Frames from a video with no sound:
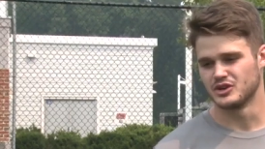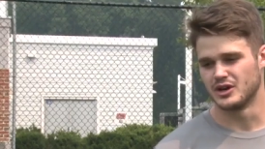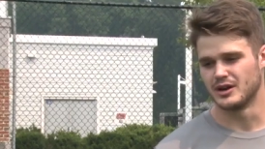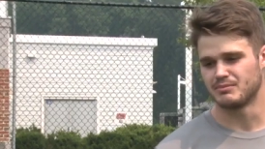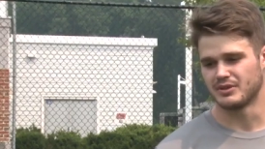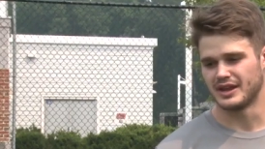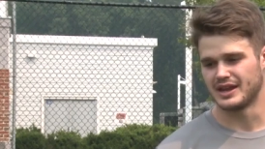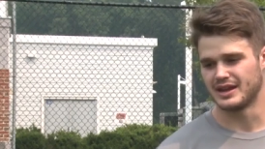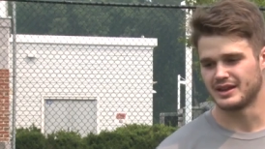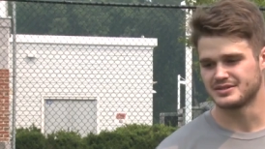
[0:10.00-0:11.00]
grew up,
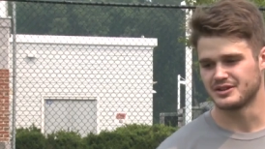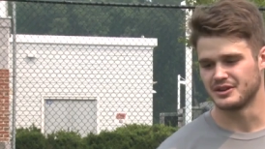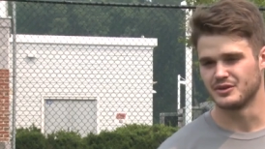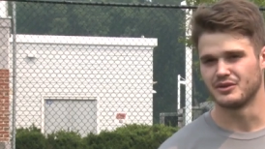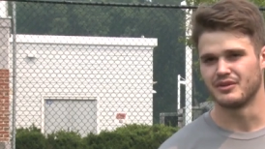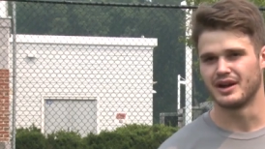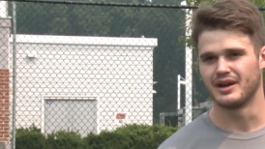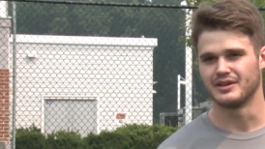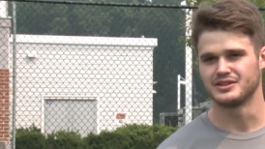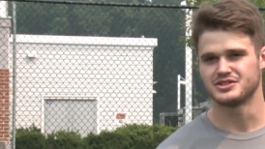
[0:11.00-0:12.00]
played it, I started doing
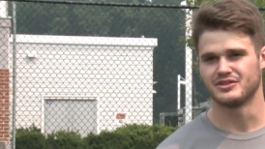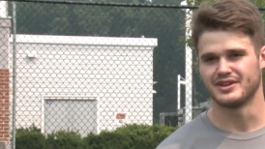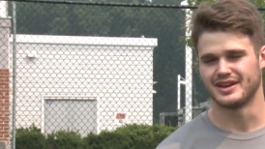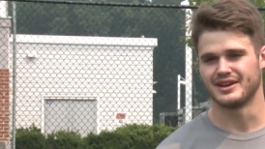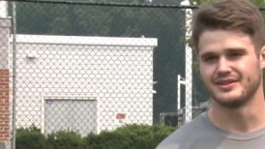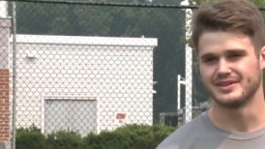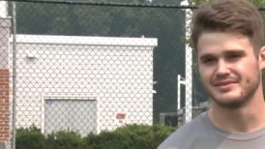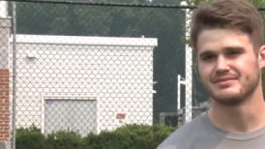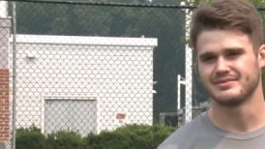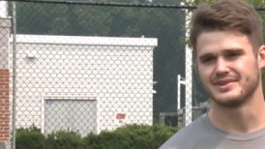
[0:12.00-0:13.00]
well and showing out,
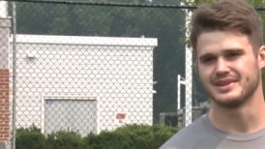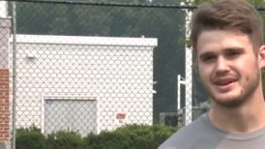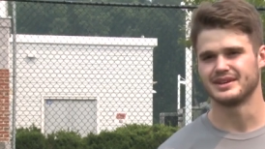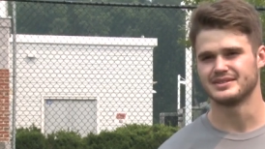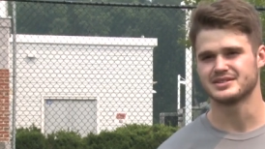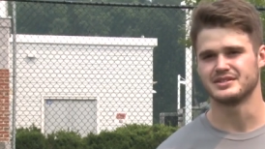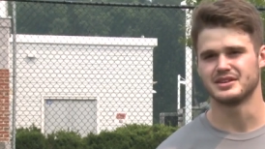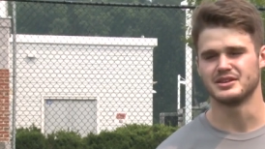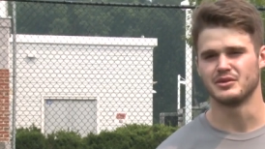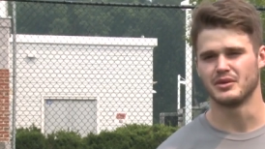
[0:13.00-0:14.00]
and yeah, just
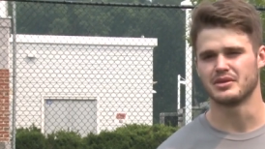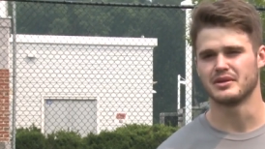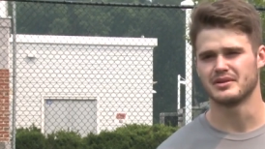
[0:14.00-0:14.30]
continued with